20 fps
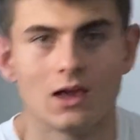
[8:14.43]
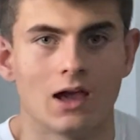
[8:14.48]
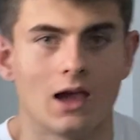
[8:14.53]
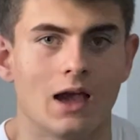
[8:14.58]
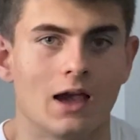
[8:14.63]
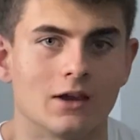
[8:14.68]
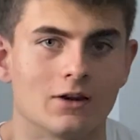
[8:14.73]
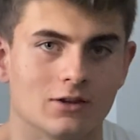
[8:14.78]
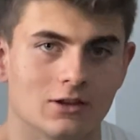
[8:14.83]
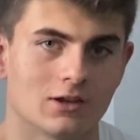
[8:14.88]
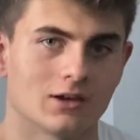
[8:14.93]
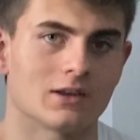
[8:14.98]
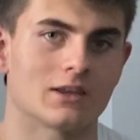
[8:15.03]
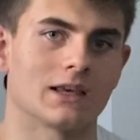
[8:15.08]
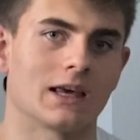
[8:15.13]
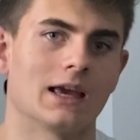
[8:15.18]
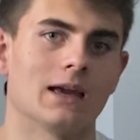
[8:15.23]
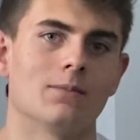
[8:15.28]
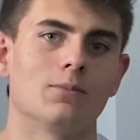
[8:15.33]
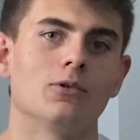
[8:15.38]
A good
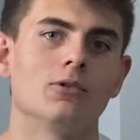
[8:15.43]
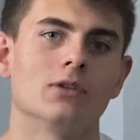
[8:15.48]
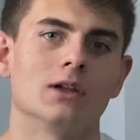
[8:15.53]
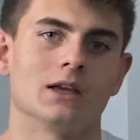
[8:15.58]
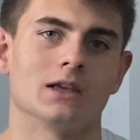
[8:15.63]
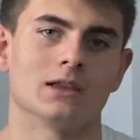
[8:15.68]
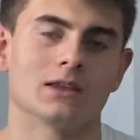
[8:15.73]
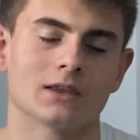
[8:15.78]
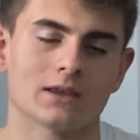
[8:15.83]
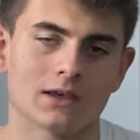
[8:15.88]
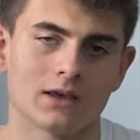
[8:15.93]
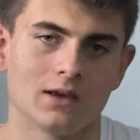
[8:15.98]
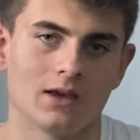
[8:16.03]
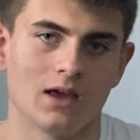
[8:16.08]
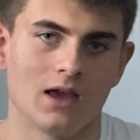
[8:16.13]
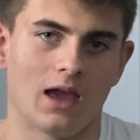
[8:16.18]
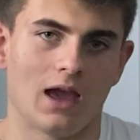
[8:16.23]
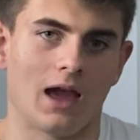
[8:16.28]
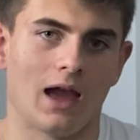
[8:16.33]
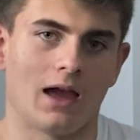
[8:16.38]
example is
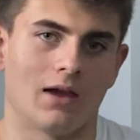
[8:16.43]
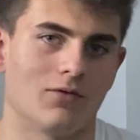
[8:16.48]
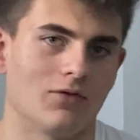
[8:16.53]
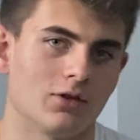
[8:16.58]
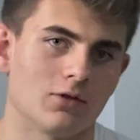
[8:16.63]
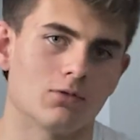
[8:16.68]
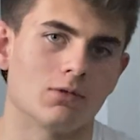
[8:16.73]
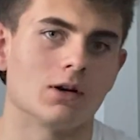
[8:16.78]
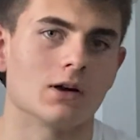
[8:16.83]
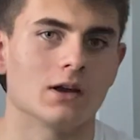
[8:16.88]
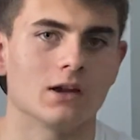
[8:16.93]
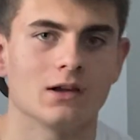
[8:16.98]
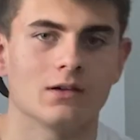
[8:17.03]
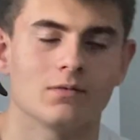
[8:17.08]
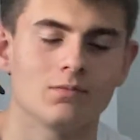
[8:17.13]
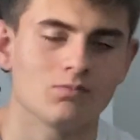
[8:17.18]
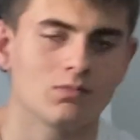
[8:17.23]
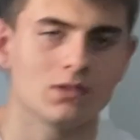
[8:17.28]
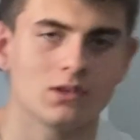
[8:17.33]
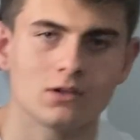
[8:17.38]
if you're
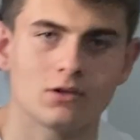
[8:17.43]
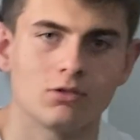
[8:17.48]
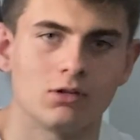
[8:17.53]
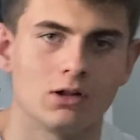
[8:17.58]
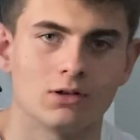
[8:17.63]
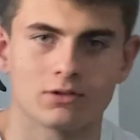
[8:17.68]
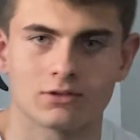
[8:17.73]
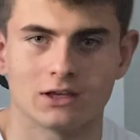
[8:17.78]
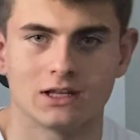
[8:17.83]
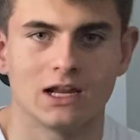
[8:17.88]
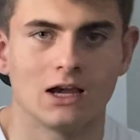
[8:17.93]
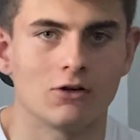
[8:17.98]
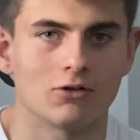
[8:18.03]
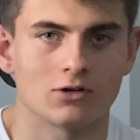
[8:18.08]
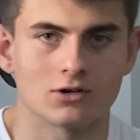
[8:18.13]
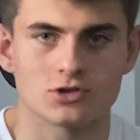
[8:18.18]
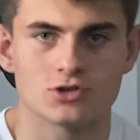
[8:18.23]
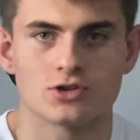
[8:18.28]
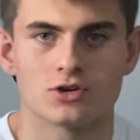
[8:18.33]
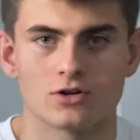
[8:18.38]
wearing clothes right now
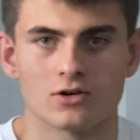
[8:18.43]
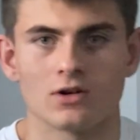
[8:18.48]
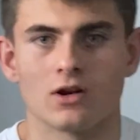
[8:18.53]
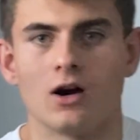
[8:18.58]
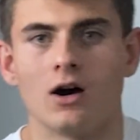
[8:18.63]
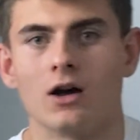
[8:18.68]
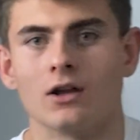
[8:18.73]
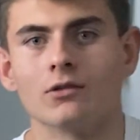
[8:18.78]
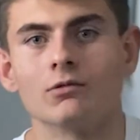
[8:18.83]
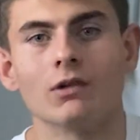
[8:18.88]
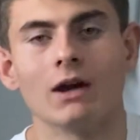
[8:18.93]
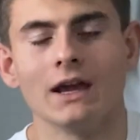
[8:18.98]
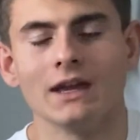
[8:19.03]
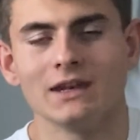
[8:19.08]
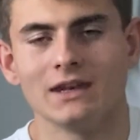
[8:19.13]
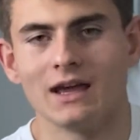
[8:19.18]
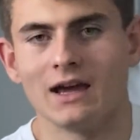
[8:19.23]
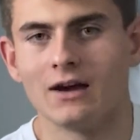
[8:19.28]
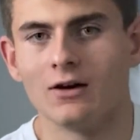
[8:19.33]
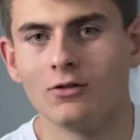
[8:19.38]
or a shirt on right
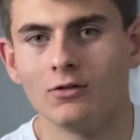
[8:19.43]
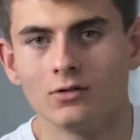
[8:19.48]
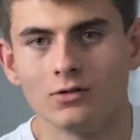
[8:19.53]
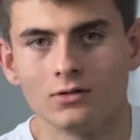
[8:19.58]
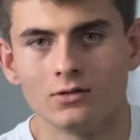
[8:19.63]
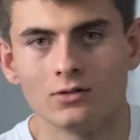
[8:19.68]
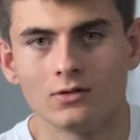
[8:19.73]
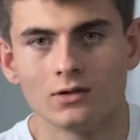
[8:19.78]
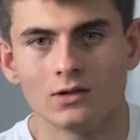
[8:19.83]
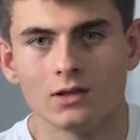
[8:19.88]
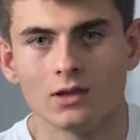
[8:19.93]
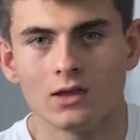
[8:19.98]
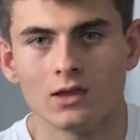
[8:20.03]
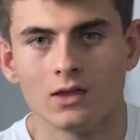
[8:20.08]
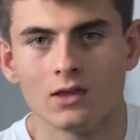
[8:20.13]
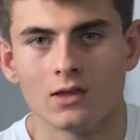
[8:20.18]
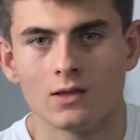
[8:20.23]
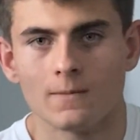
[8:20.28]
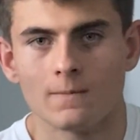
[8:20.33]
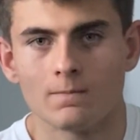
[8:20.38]
now,
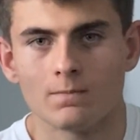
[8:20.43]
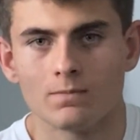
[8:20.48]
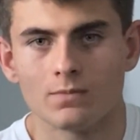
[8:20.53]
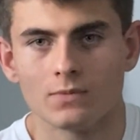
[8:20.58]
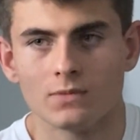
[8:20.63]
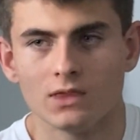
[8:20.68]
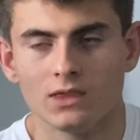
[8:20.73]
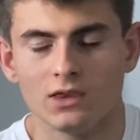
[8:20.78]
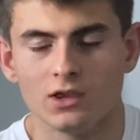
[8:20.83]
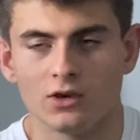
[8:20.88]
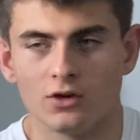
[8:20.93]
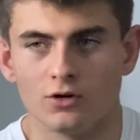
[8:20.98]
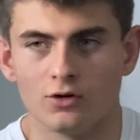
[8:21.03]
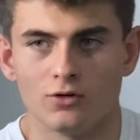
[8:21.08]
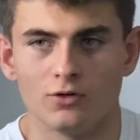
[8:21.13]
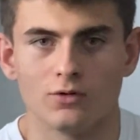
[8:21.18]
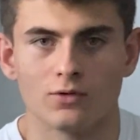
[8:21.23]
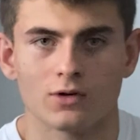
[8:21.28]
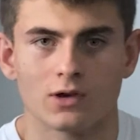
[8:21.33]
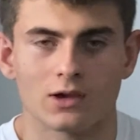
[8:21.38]

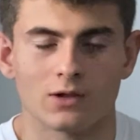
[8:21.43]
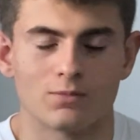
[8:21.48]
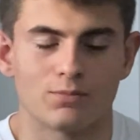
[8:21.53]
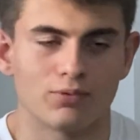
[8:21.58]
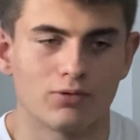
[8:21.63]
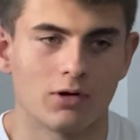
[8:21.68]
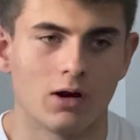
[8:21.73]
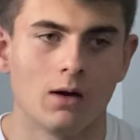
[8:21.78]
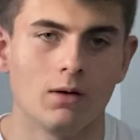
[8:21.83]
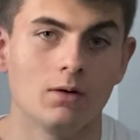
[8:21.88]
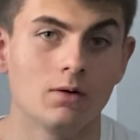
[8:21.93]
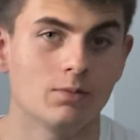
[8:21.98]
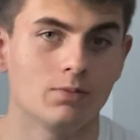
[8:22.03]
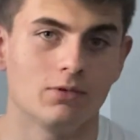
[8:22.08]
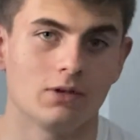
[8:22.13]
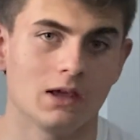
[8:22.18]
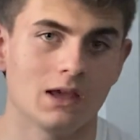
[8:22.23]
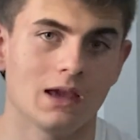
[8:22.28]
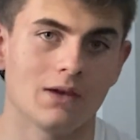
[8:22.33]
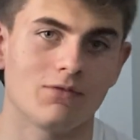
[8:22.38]
you could
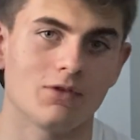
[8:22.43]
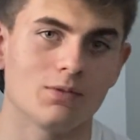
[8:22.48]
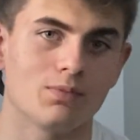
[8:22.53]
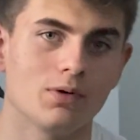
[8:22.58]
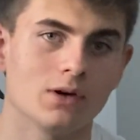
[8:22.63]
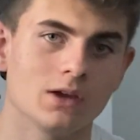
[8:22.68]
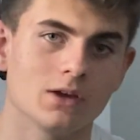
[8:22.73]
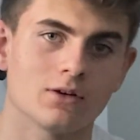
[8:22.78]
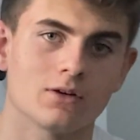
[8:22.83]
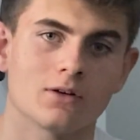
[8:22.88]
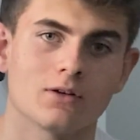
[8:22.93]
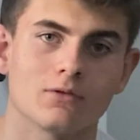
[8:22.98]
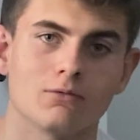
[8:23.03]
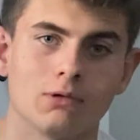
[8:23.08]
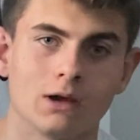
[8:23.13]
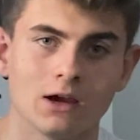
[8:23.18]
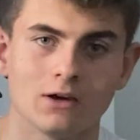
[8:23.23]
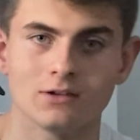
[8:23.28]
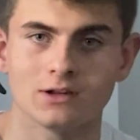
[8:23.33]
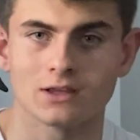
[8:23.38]
probably, if you put your
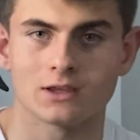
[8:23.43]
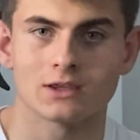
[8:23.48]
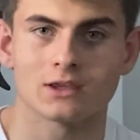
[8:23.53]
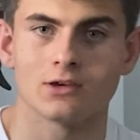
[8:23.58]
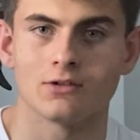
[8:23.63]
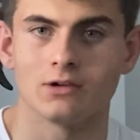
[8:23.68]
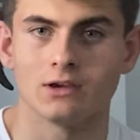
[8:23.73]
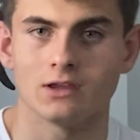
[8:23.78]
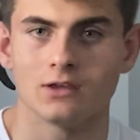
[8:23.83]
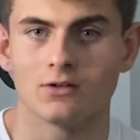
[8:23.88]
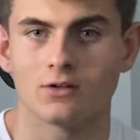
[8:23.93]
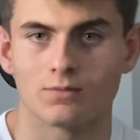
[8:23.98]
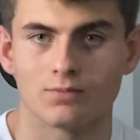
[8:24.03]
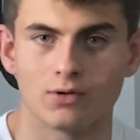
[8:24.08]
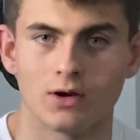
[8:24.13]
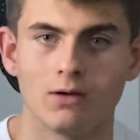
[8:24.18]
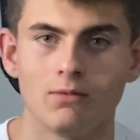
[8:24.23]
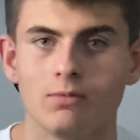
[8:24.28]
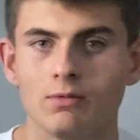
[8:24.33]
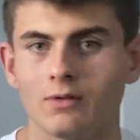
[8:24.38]
awareness to it, you could
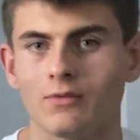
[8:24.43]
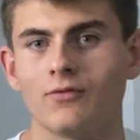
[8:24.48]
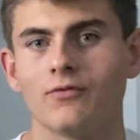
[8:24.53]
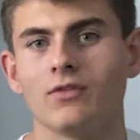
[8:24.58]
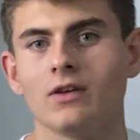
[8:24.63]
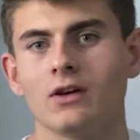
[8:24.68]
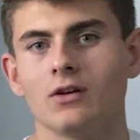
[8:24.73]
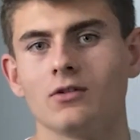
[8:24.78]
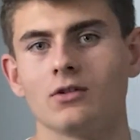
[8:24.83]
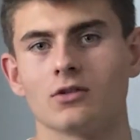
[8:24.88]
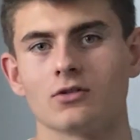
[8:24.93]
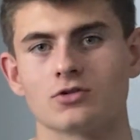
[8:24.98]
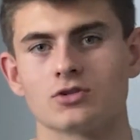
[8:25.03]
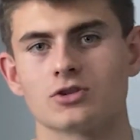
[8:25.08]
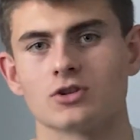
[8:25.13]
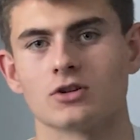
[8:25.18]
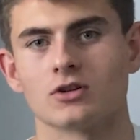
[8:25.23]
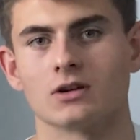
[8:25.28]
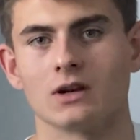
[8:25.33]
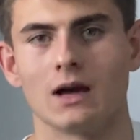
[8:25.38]
probably feel your
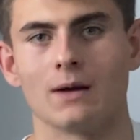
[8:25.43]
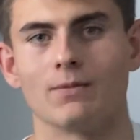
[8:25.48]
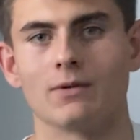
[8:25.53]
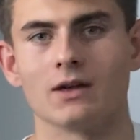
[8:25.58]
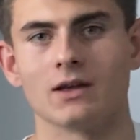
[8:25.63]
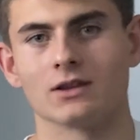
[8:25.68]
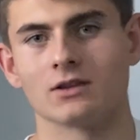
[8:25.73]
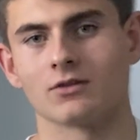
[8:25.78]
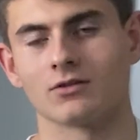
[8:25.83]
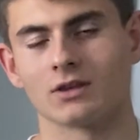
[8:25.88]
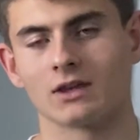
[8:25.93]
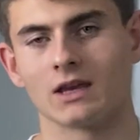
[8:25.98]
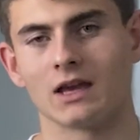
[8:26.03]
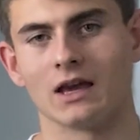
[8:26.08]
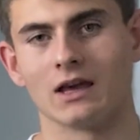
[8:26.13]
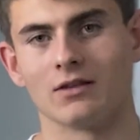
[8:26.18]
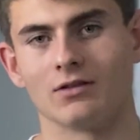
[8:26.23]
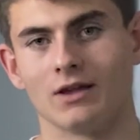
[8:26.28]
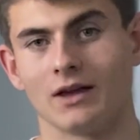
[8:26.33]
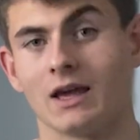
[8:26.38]
shirt up against your
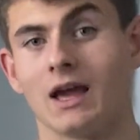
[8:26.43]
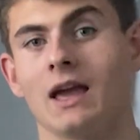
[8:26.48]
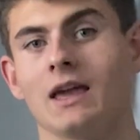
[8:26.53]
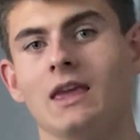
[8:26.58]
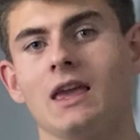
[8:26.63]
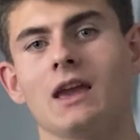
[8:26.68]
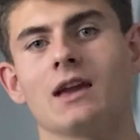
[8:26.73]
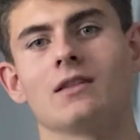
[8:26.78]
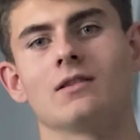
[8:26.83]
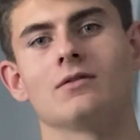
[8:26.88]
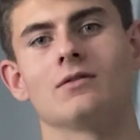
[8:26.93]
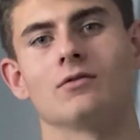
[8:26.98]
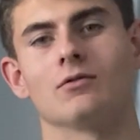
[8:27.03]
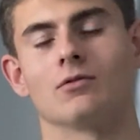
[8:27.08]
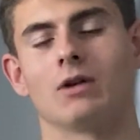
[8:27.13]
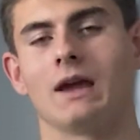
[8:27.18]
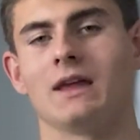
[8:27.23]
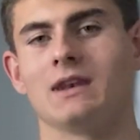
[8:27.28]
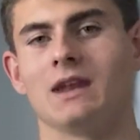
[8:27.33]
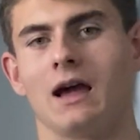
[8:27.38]
skin. Like I can
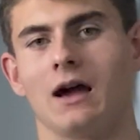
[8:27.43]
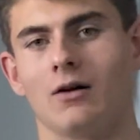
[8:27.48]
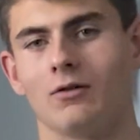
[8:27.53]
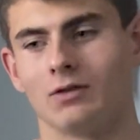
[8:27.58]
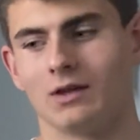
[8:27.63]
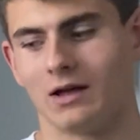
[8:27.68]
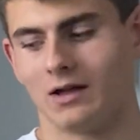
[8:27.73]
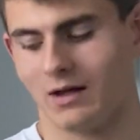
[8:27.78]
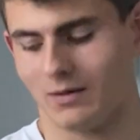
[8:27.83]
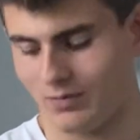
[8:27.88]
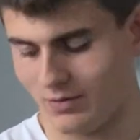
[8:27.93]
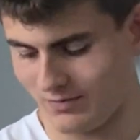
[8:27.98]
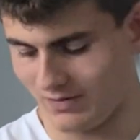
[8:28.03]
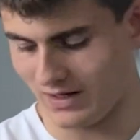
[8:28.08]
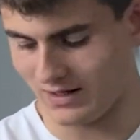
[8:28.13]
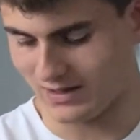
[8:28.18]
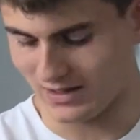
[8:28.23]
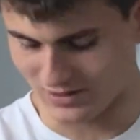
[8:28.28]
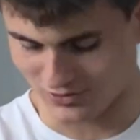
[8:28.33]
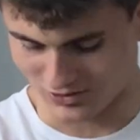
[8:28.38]
right now that I put my
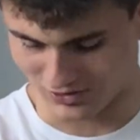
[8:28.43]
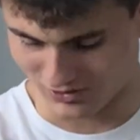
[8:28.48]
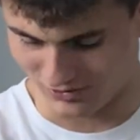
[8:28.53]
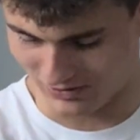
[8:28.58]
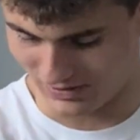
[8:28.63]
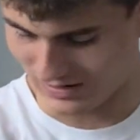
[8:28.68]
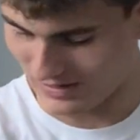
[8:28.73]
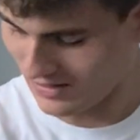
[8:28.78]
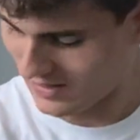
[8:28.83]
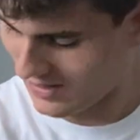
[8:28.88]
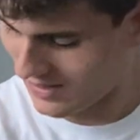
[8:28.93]
attention to it.